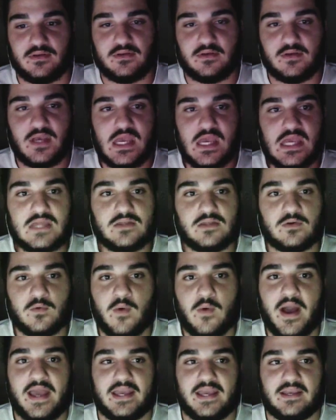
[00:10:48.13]
either
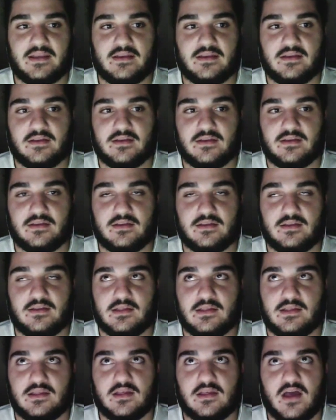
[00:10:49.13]
way,
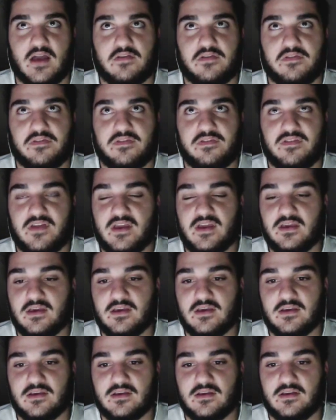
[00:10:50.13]
I
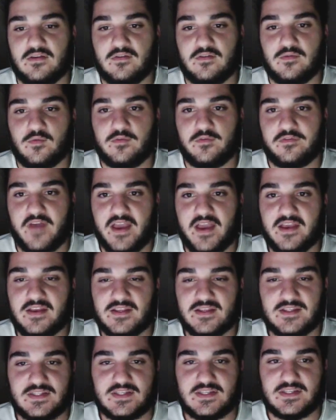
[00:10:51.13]
think
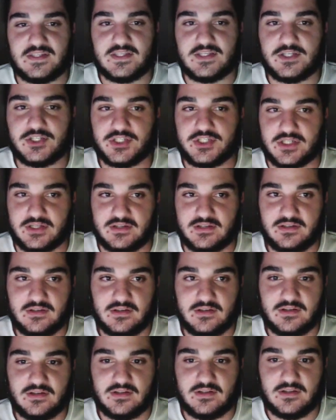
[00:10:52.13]
Wenger's decision
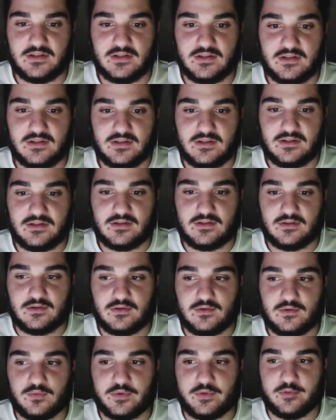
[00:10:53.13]

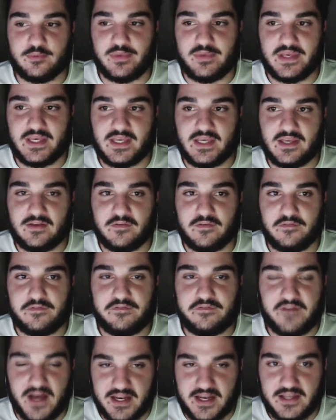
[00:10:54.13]
will be
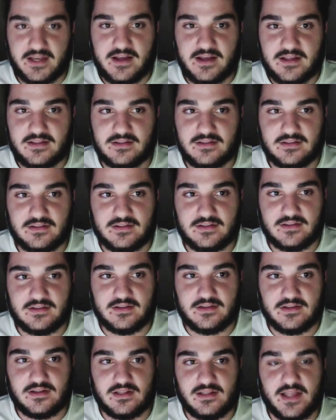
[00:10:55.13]
funnier.
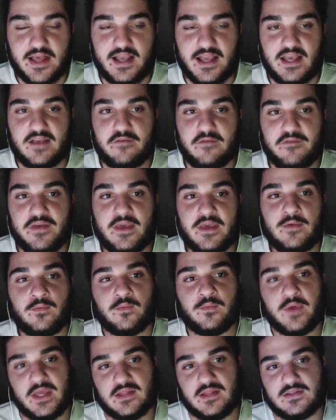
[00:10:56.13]
Like, if he
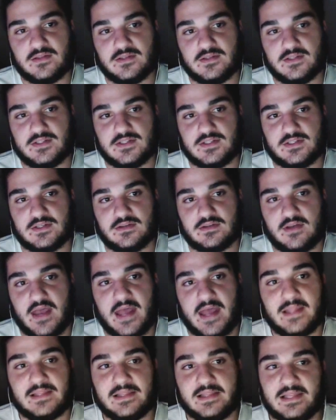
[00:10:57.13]
wins
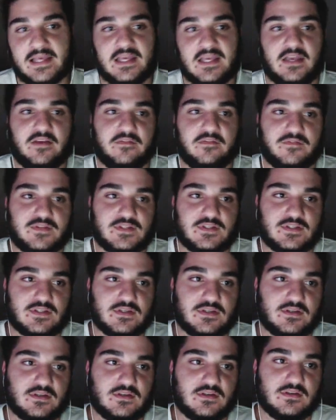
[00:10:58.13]
and leaves,
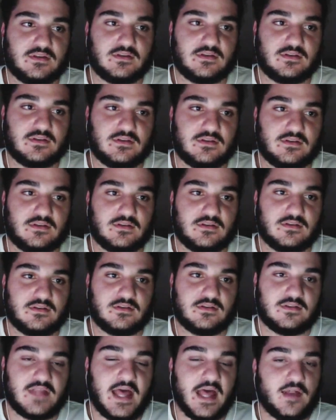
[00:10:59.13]

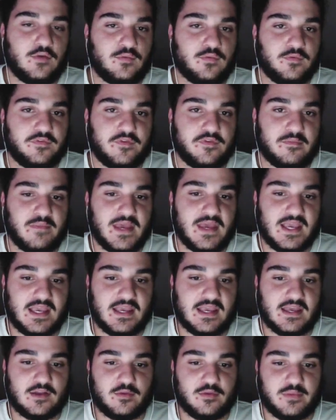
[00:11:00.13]
for
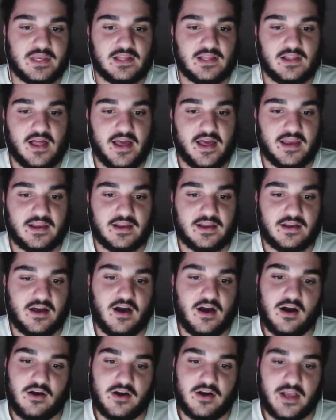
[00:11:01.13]
me, it'll be like,
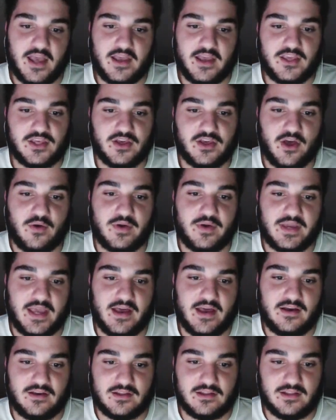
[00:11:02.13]
oh, okay, you're going
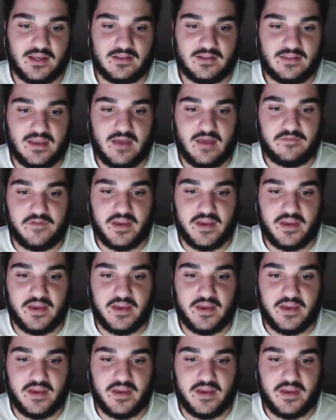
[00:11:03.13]
out on, like, the FA